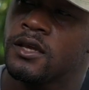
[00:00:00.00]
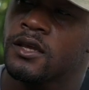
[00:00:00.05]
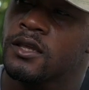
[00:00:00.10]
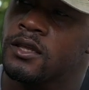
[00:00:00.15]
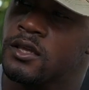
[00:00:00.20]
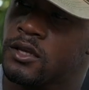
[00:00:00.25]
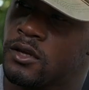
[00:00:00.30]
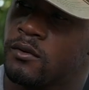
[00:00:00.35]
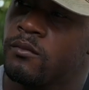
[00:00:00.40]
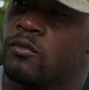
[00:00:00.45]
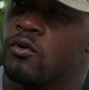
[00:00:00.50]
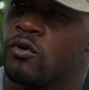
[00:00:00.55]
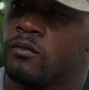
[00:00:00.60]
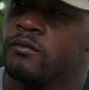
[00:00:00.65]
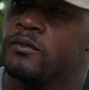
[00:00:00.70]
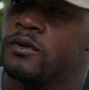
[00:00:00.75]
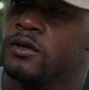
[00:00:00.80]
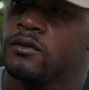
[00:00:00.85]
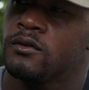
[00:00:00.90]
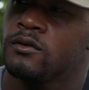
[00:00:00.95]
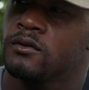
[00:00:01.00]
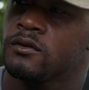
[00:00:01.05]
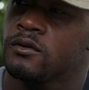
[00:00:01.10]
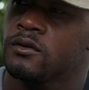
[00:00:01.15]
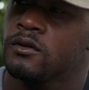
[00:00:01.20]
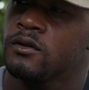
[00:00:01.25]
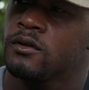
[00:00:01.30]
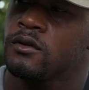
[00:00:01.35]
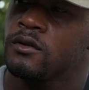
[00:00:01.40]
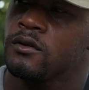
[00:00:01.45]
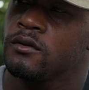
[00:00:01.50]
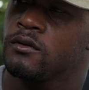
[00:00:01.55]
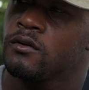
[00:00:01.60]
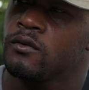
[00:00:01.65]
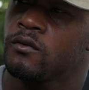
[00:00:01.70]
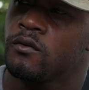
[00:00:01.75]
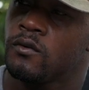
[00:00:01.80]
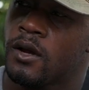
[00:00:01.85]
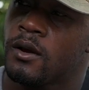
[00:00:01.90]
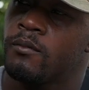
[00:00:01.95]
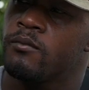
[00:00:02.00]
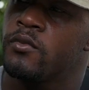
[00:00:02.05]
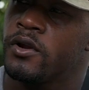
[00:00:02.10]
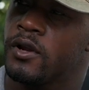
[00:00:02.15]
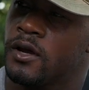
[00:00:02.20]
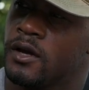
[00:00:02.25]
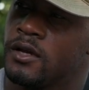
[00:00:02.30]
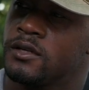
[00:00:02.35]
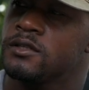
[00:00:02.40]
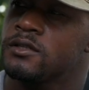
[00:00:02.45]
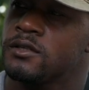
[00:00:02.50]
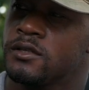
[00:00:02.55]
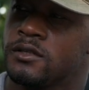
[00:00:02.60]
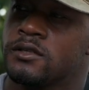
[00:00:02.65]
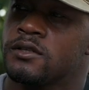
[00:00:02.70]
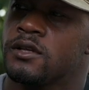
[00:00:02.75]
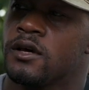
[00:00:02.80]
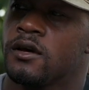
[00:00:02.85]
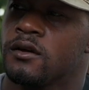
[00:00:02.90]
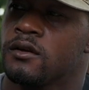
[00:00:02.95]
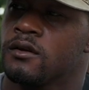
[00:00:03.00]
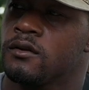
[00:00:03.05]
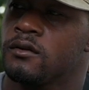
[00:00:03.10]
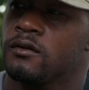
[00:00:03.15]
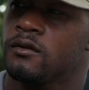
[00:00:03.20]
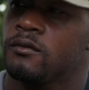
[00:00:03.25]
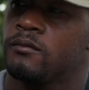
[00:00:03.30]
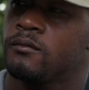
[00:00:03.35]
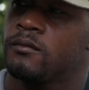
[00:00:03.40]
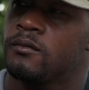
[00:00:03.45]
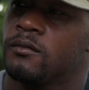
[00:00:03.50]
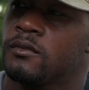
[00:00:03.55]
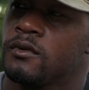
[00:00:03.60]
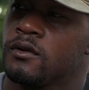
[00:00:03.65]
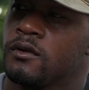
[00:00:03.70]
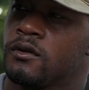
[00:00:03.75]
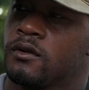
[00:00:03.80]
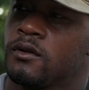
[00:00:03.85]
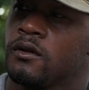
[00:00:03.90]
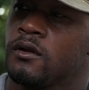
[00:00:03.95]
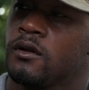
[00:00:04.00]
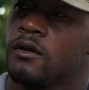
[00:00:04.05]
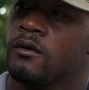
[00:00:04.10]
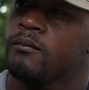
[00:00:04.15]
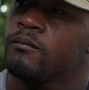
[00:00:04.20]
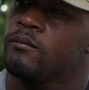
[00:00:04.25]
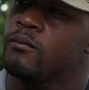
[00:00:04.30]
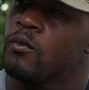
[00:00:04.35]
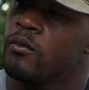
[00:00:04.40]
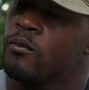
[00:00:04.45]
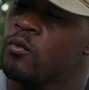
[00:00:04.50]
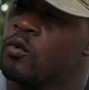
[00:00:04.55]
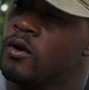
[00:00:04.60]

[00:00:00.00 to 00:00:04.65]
say, care about me, you know. We are brother and sister. But